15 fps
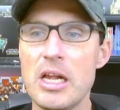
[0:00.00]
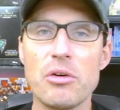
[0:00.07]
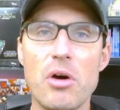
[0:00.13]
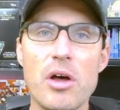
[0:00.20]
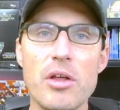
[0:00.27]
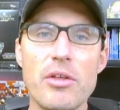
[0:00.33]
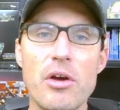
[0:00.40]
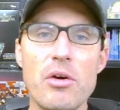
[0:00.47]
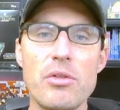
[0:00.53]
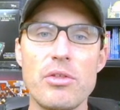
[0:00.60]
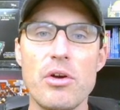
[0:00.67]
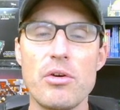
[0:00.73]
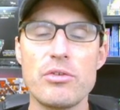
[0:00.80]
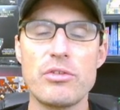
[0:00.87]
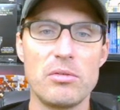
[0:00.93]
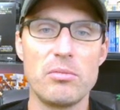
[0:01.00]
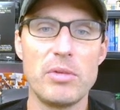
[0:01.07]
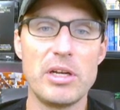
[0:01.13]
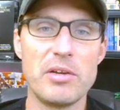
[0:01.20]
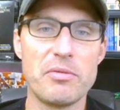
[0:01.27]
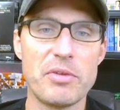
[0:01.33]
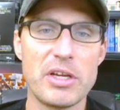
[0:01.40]
Although those
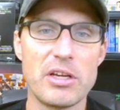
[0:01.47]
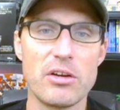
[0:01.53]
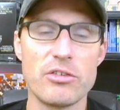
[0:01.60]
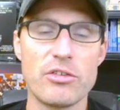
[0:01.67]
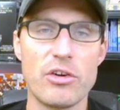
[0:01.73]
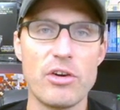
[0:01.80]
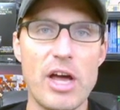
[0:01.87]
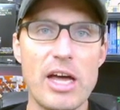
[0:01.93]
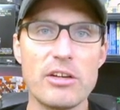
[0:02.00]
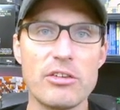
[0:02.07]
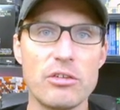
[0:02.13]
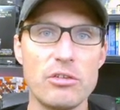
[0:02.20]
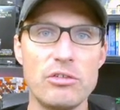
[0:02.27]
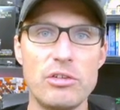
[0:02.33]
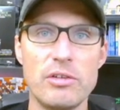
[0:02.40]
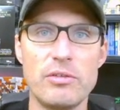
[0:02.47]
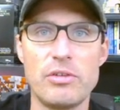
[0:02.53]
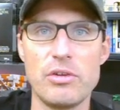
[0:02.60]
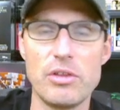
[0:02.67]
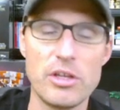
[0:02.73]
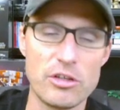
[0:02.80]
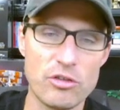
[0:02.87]
minifigures are not exclusive
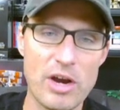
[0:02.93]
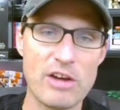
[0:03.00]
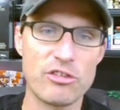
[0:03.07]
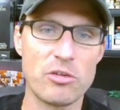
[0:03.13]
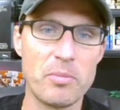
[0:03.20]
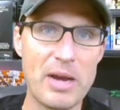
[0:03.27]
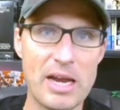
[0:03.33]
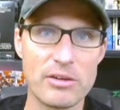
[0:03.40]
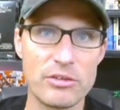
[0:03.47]
to the trash compactor